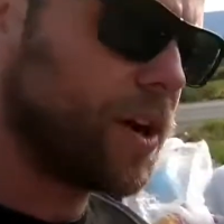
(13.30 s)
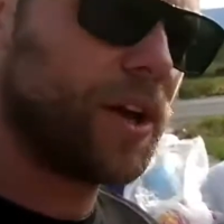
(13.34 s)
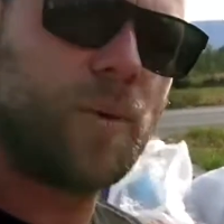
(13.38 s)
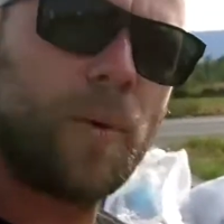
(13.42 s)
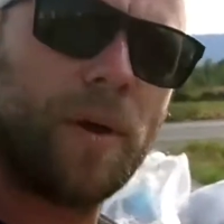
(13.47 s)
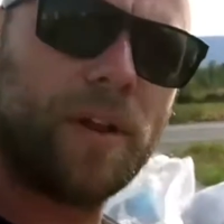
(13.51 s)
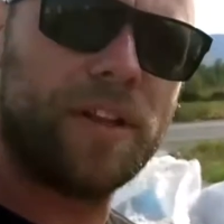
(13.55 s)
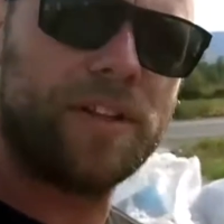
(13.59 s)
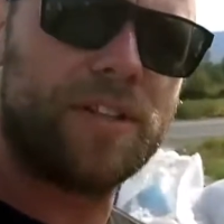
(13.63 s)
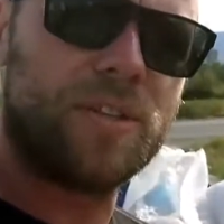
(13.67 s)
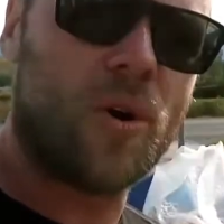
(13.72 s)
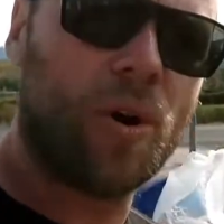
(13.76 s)
want to
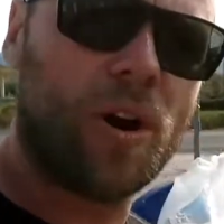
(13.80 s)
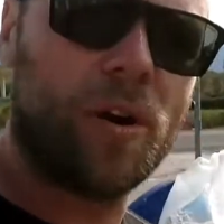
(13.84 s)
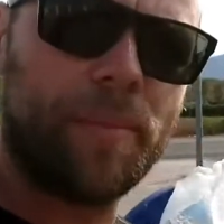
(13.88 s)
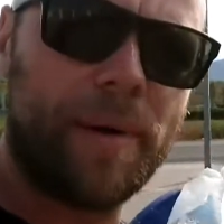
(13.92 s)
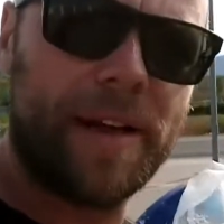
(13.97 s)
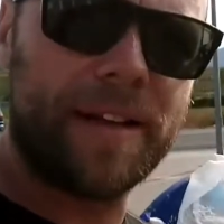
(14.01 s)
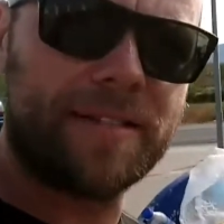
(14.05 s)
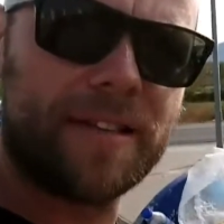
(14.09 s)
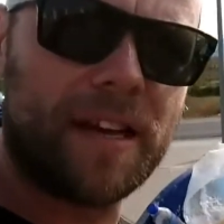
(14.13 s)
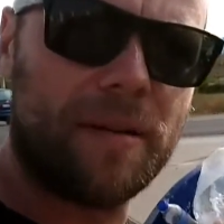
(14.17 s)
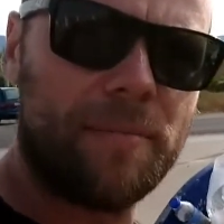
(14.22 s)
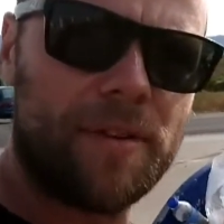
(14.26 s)
quickly talk
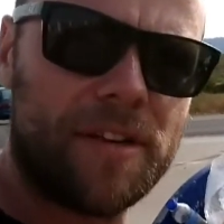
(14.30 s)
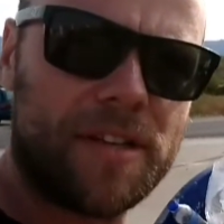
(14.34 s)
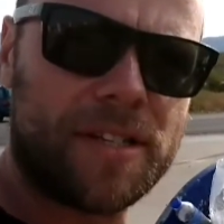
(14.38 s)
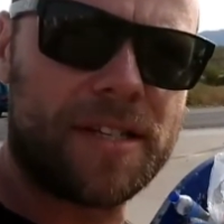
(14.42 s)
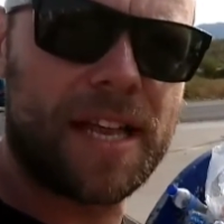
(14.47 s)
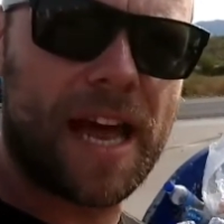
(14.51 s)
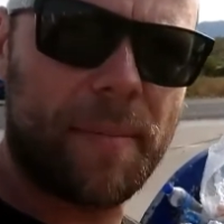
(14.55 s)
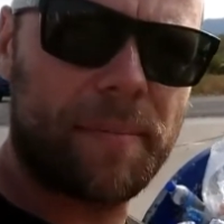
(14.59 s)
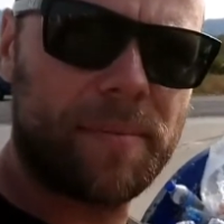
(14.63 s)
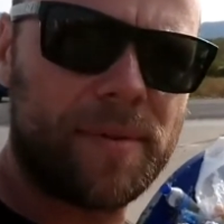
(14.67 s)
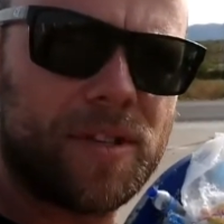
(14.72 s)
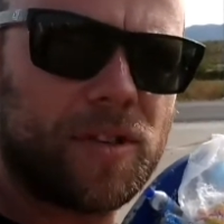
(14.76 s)
about something that just
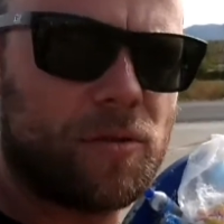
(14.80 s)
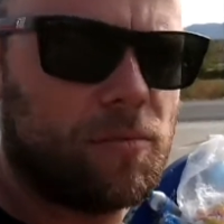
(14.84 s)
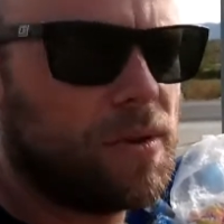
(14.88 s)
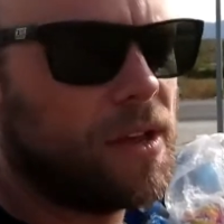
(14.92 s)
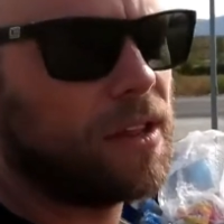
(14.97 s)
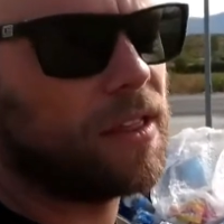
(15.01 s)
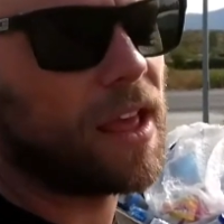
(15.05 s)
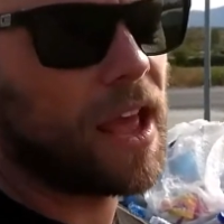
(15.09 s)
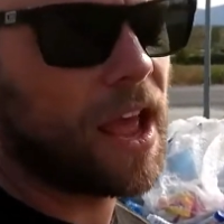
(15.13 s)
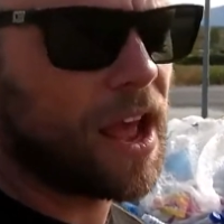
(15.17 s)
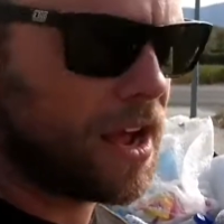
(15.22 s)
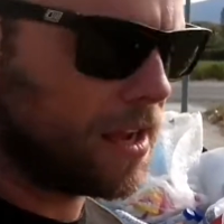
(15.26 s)
happened to me
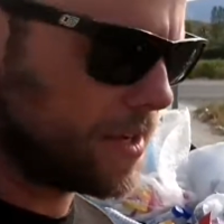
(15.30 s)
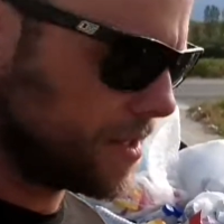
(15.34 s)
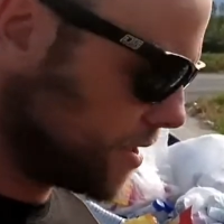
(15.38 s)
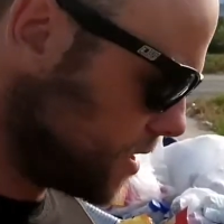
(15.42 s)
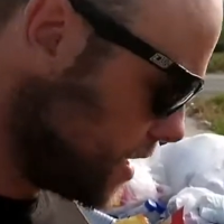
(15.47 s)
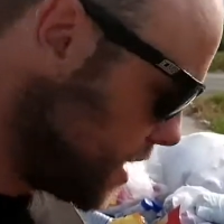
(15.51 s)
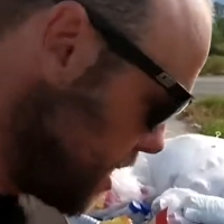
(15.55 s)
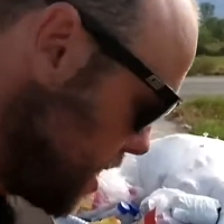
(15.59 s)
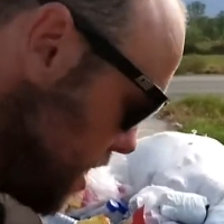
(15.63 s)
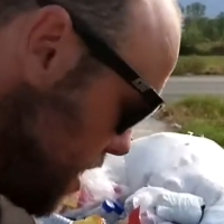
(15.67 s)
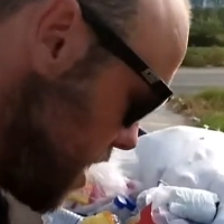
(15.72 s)
at the house.